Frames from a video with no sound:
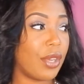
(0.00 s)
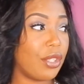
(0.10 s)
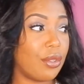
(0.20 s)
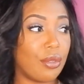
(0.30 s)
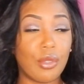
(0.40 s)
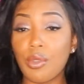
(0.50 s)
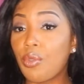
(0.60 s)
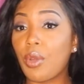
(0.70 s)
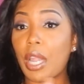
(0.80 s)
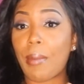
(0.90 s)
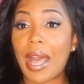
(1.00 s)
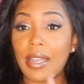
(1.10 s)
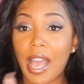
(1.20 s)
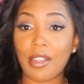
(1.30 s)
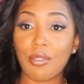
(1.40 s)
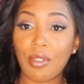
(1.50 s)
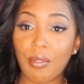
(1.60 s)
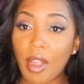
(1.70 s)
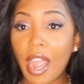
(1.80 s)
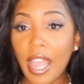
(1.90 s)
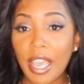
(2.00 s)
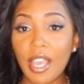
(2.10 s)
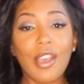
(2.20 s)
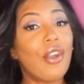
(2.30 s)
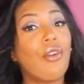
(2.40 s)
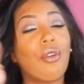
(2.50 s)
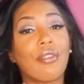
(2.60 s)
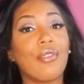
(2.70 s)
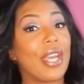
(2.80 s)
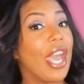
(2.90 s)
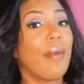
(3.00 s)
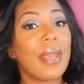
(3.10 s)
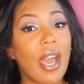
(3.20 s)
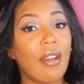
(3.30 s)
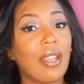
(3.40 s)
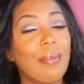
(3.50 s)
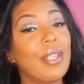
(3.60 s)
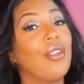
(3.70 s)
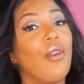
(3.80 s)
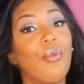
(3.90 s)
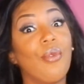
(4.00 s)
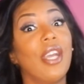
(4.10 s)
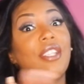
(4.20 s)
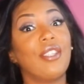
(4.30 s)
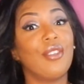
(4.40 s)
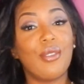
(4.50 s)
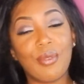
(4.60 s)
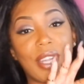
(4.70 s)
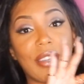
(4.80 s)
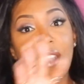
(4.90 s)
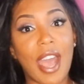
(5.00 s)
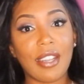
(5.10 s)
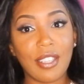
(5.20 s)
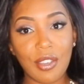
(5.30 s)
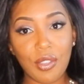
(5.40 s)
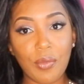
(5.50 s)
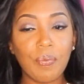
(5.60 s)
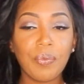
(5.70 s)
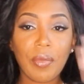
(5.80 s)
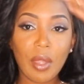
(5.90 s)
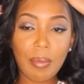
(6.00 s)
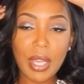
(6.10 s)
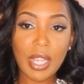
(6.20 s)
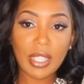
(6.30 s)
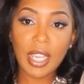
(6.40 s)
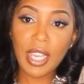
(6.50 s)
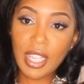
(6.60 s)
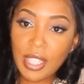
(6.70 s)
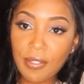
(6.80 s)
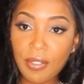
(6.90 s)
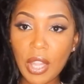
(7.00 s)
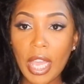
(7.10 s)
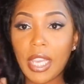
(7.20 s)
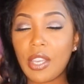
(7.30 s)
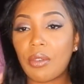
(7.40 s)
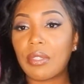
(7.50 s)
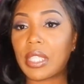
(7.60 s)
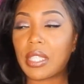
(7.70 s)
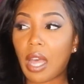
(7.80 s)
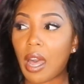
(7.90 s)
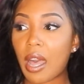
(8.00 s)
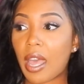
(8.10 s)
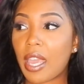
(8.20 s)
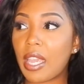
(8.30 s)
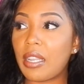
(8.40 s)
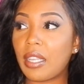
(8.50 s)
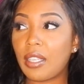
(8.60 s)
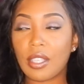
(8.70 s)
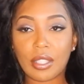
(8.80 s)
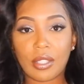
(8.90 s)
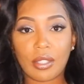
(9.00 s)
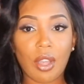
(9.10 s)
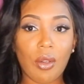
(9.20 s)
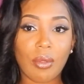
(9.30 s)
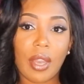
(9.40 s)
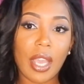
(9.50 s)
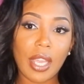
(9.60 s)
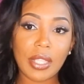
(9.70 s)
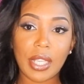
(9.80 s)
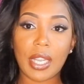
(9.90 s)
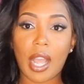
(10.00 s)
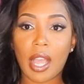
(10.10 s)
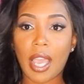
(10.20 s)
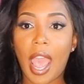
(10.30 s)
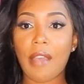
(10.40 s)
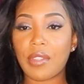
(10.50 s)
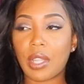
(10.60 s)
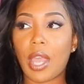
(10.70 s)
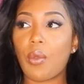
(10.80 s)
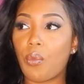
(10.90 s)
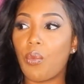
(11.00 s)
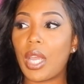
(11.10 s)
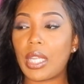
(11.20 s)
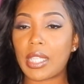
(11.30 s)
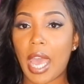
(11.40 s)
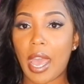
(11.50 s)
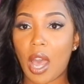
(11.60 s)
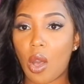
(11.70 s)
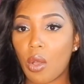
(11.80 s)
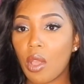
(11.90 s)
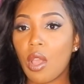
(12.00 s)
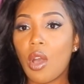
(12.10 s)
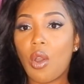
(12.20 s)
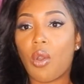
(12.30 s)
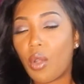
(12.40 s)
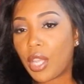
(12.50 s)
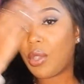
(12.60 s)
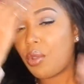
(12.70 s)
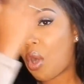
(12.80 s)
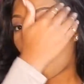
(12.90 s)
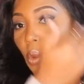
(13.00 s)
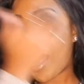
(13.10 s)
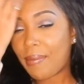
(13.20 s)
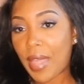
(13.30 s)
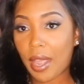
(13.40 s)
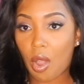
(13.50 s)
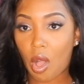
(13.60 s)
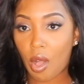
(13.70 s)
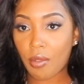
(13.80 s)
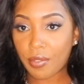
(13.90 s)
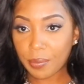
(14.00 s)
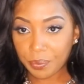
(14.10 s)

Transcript: do you do? What am I not doing right? Or if you can help me out, let me know what to do, what not to do. Because it gets flaky on the side and it looks so nasty, and I have to like wet a towel and wipe that off,